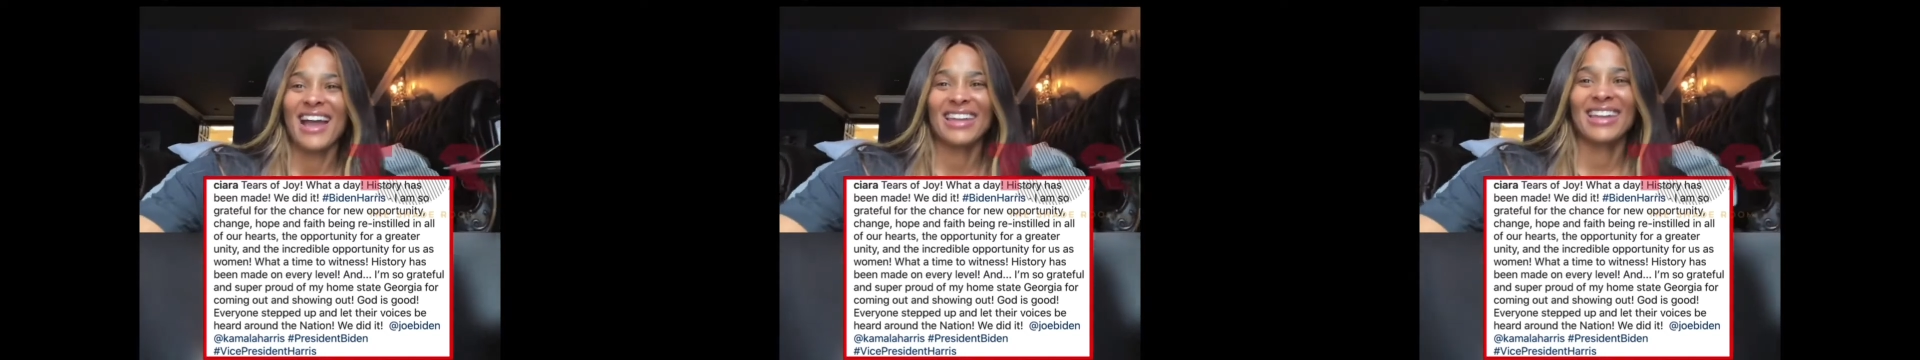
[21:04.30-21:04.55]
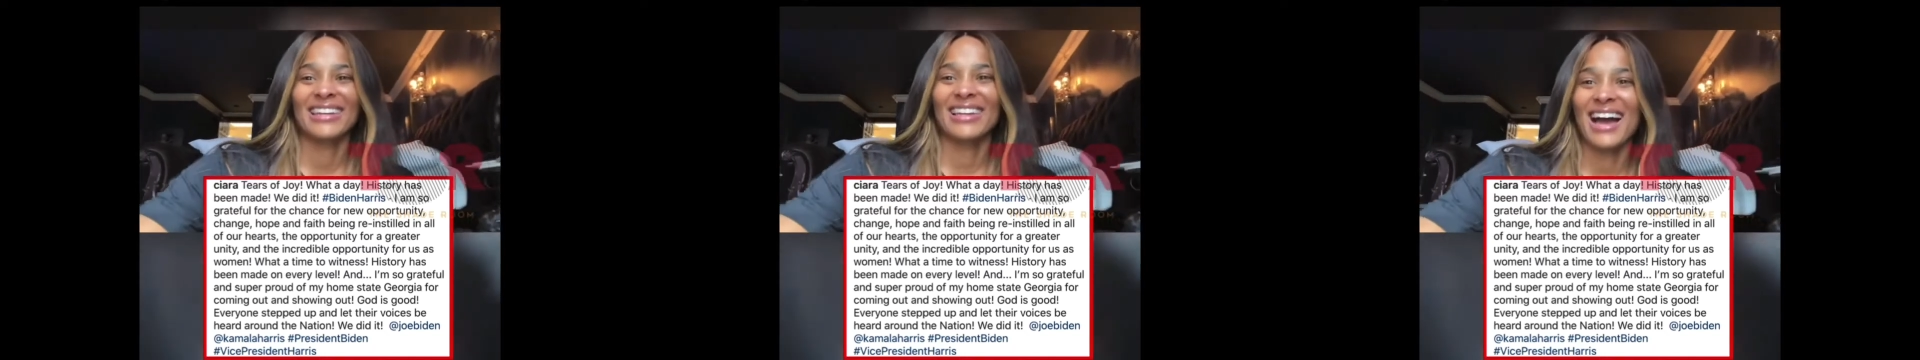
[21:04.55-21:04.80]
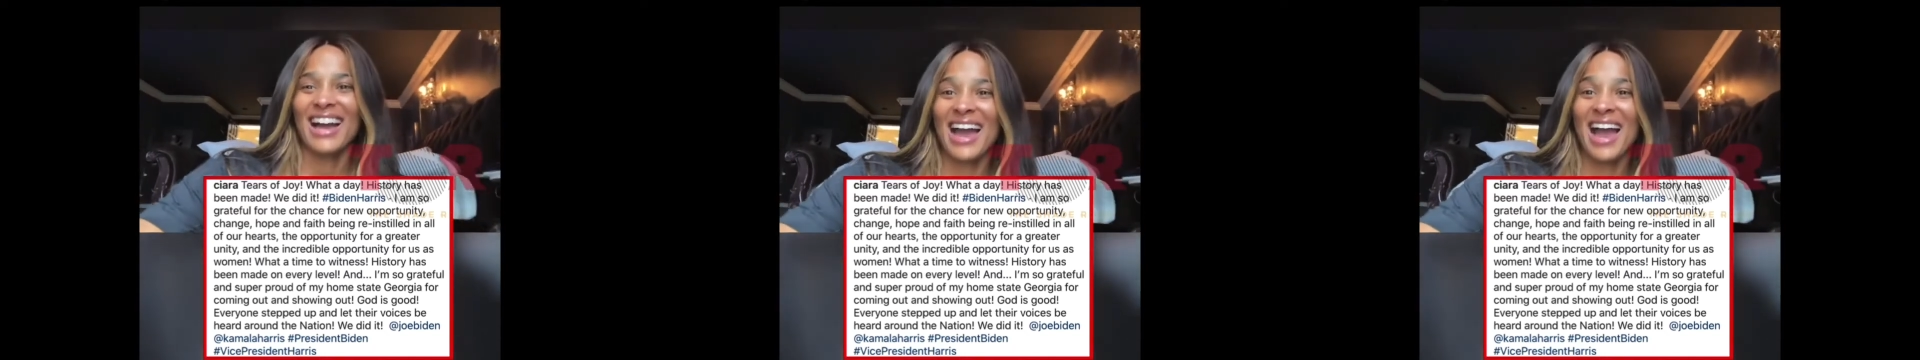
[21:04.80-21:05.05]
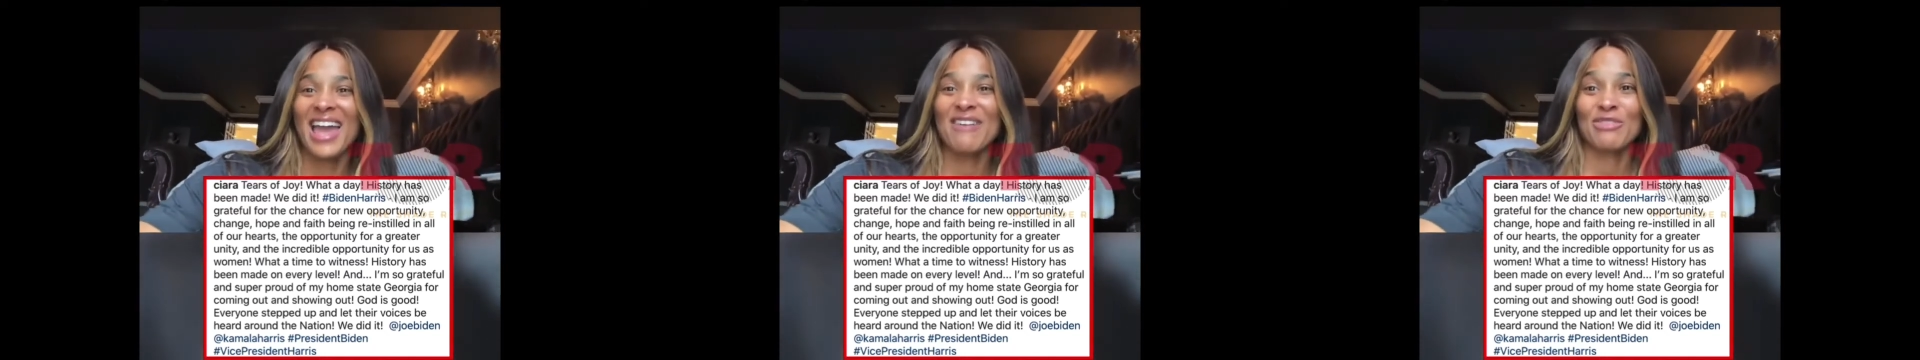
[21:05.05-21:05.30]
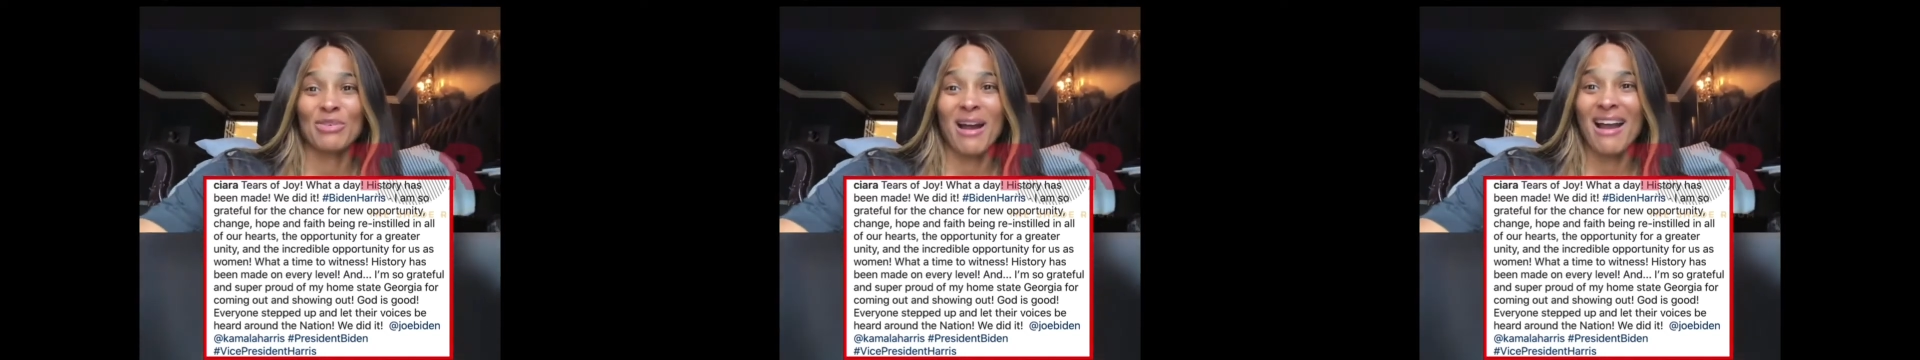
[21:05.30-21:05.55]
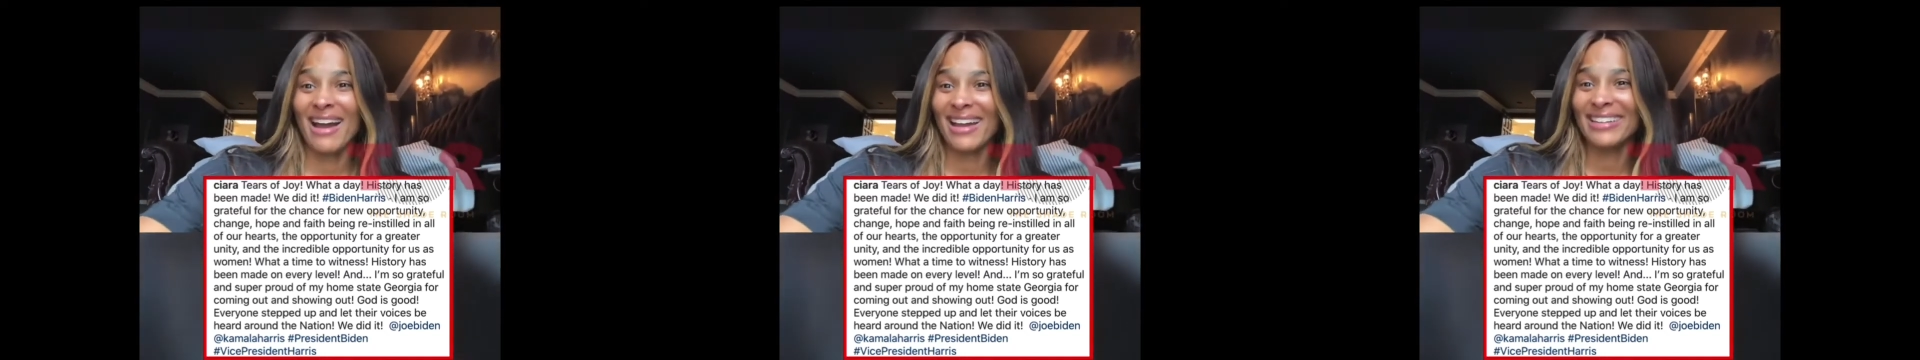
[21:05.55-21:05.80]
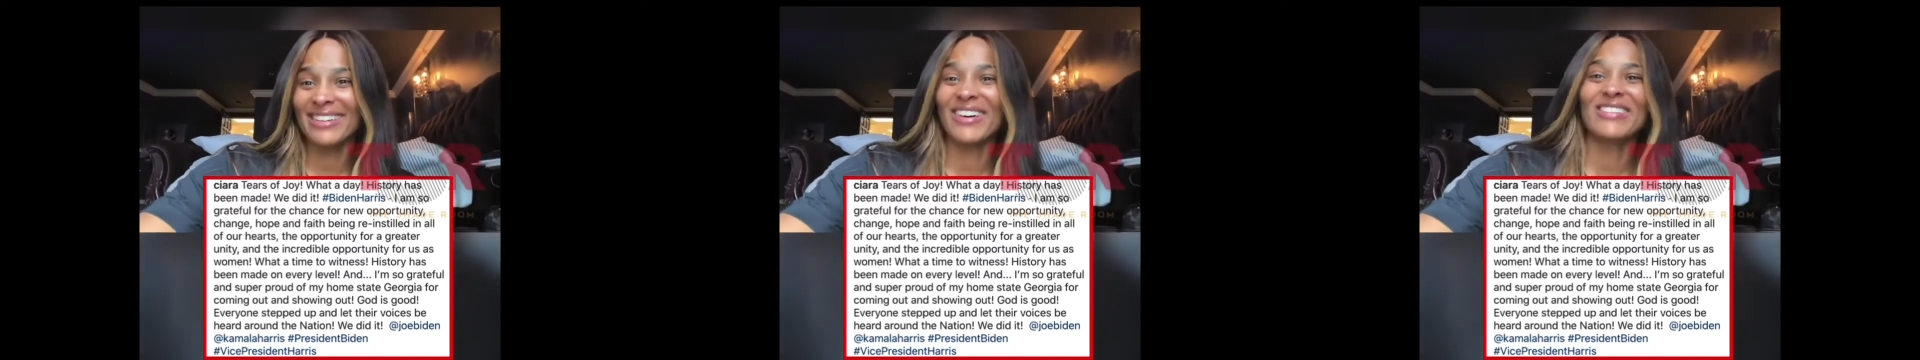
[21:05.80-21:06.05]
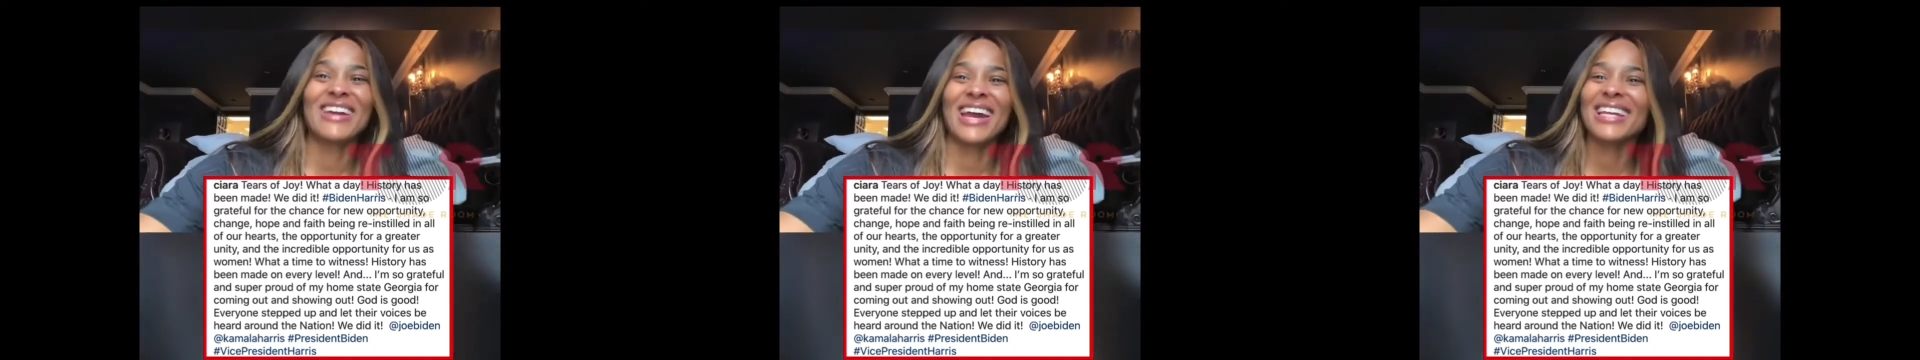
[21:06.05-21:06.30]
One third of Israel, the
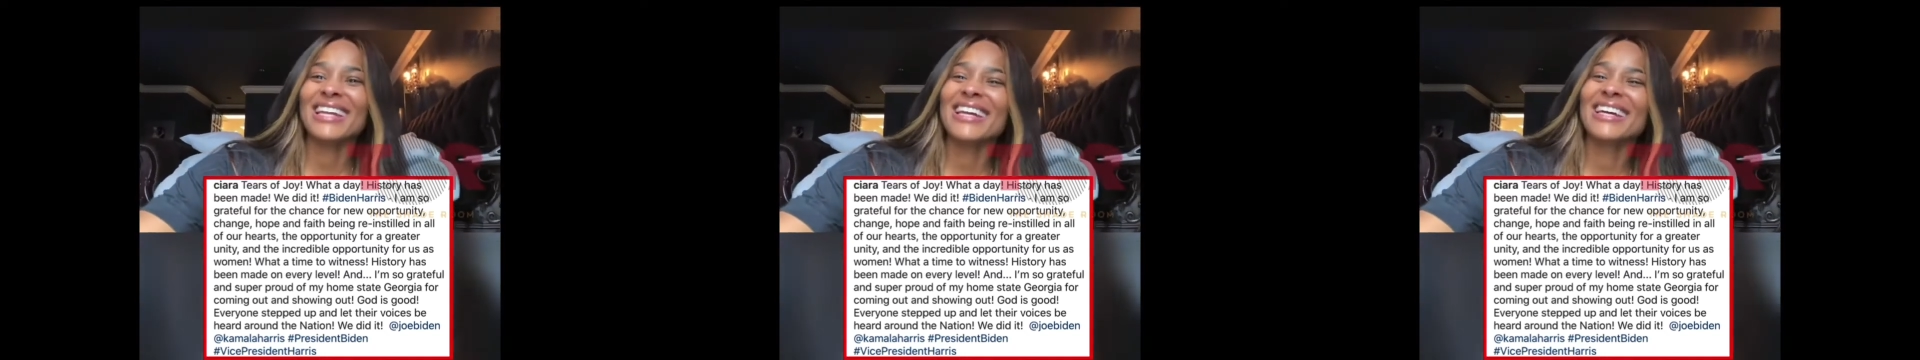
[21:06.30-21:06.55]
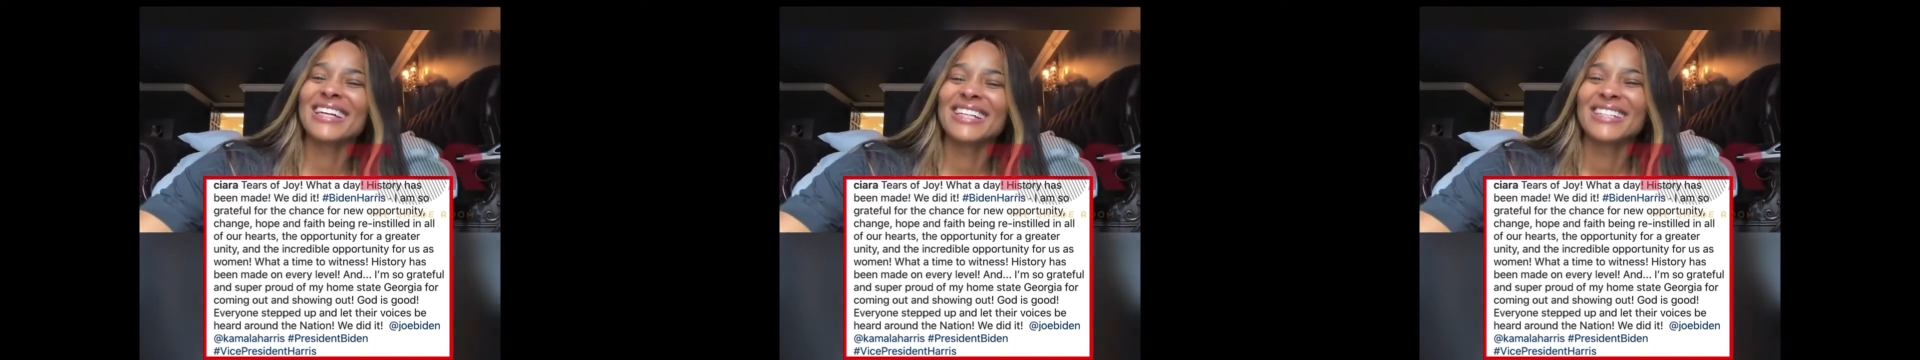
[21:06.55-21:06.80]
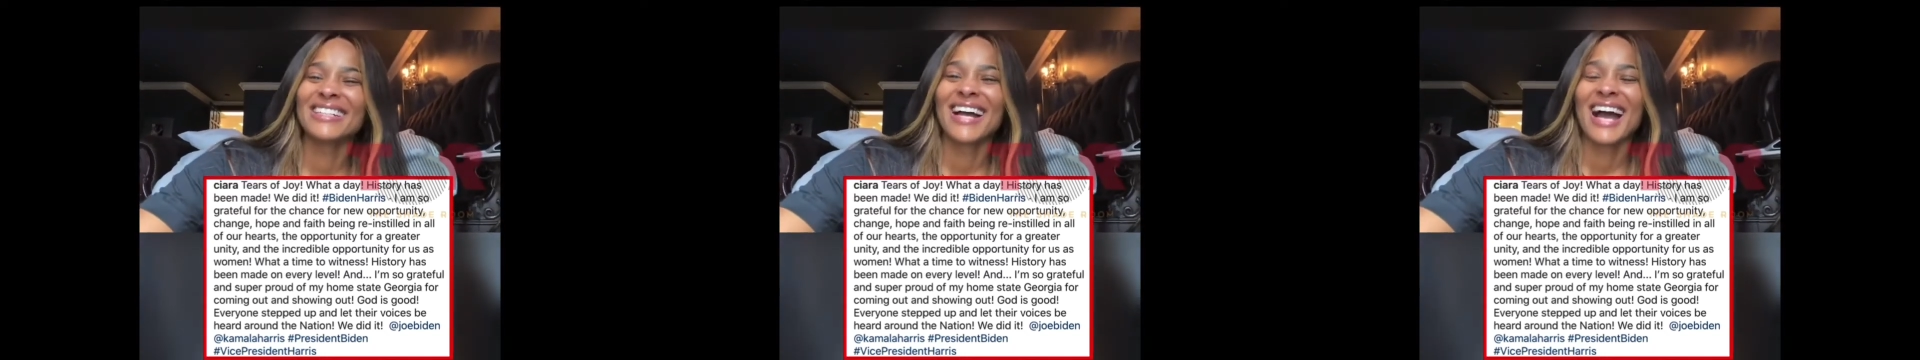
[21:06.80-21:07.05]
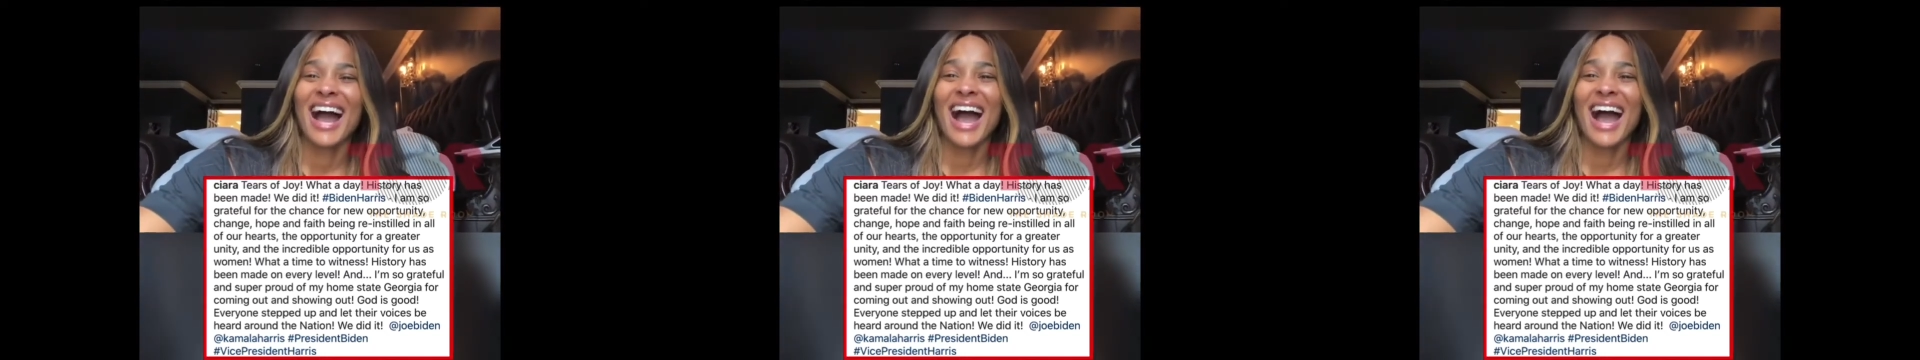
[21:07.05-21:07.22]
prophets and the believers.